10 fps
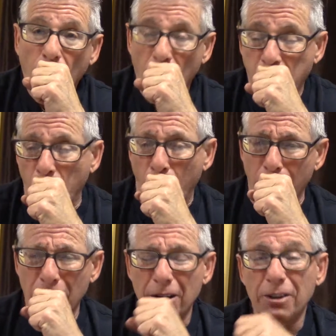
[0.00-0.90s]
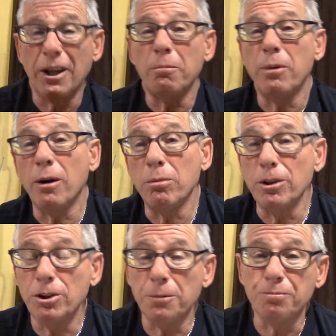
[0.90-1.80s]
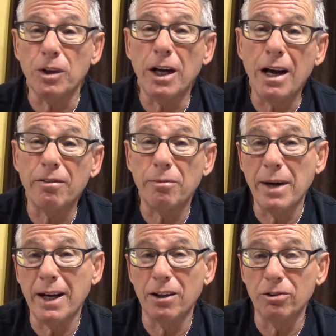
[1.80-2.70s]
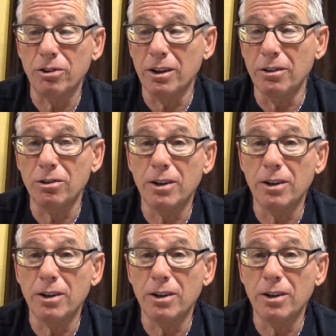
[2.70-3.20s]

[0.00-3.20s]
they publish golf magazines,